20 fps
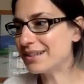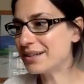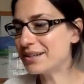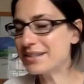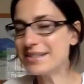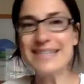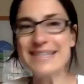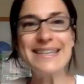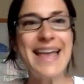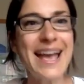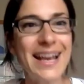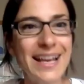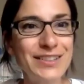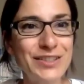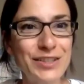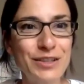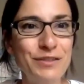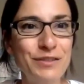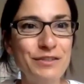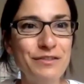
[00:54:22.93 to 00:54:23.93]

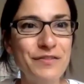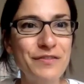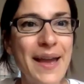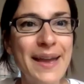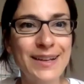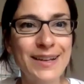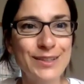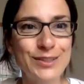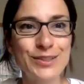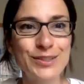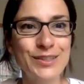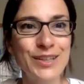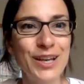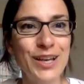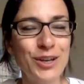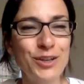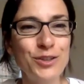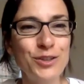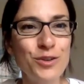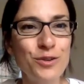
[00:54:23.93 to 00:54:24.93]
negative effects
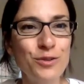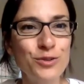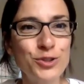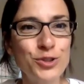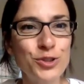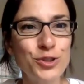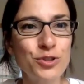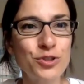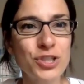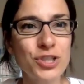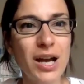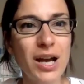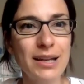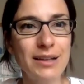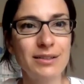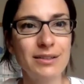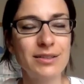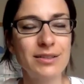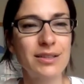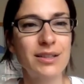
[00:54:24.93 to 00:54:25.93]
to your
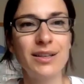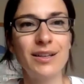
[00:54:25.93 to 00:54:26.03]
child